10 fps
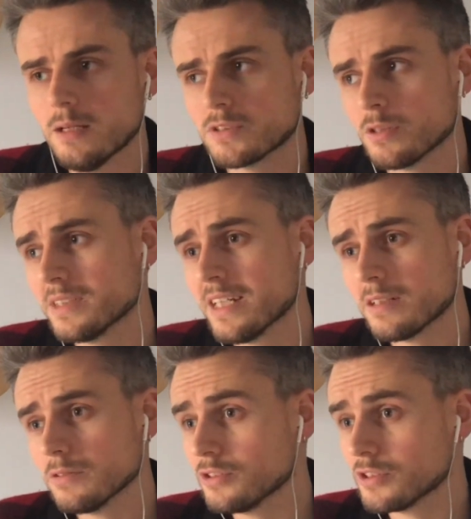So my
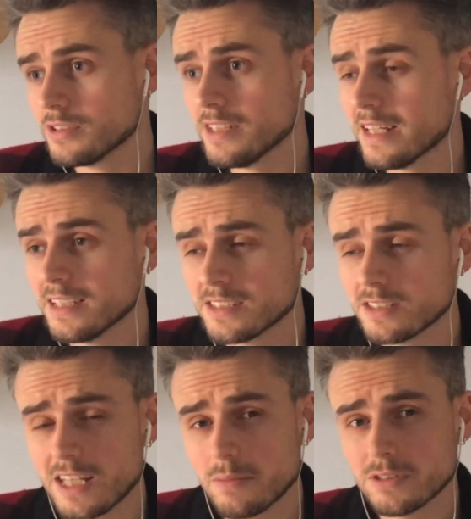dad just listened
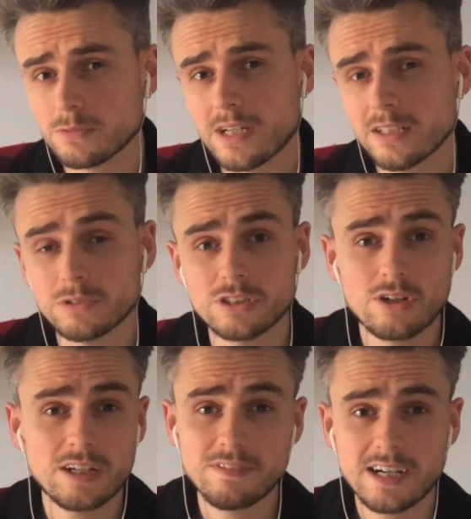to him as well, and we just
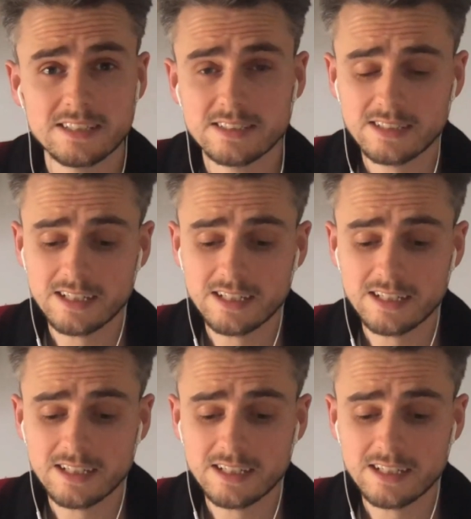got advice.